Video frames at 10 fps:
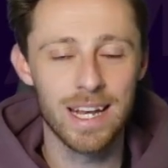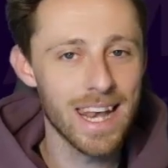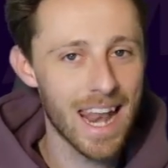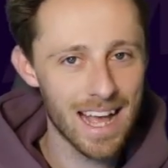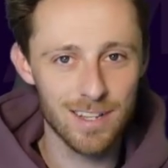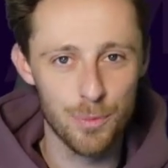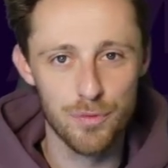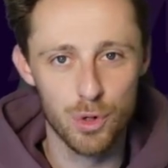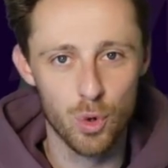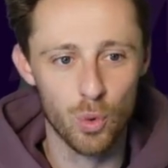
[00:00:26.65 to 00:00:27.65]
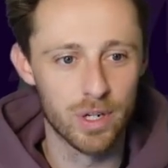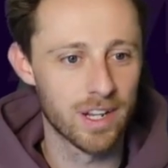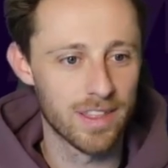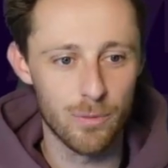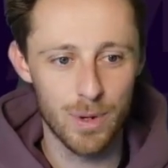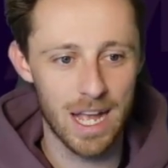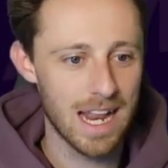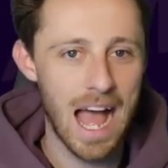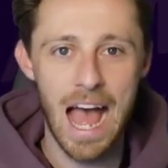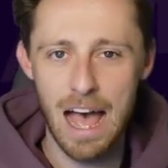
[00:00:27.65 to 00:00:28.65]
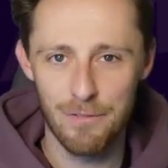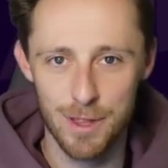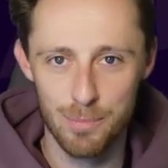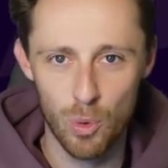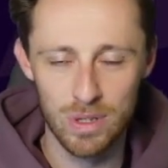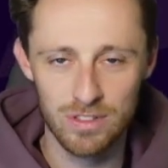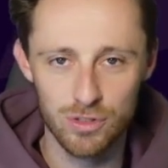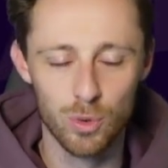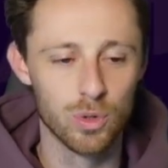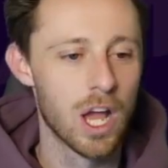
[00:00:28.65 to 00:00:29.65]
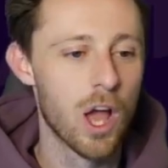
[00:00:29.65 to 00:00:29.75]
Last time we recorded, I think we had half of the points scored.